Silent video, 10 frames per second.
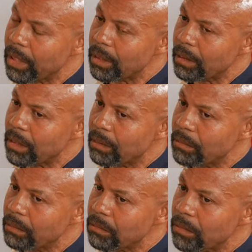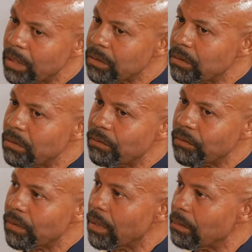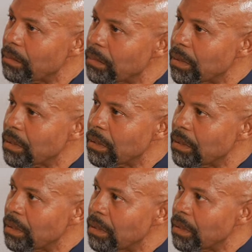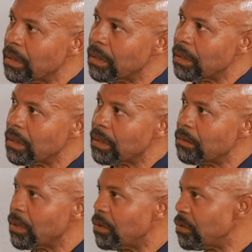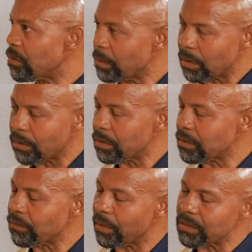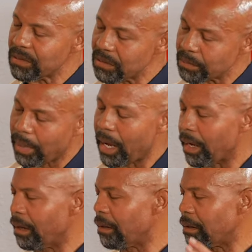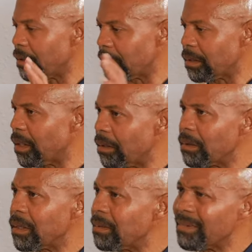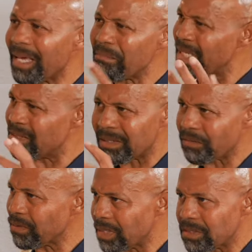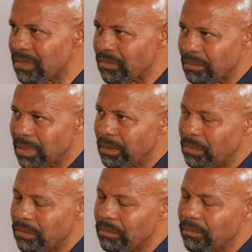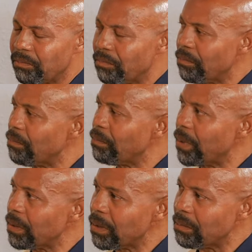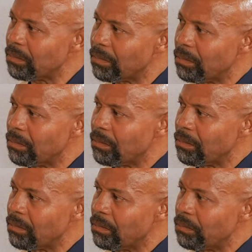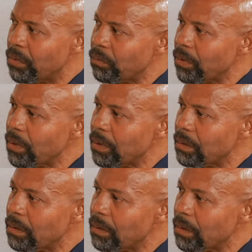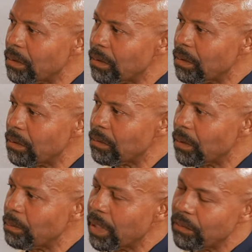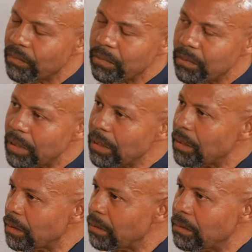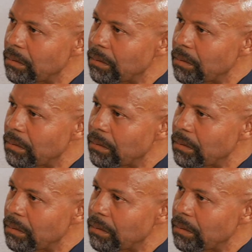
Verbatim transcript: And uh, what does it do for them? And I know we use so many words as far as inspire, or, you know, and that means different things to different people. But um, but really, what benefit do they get?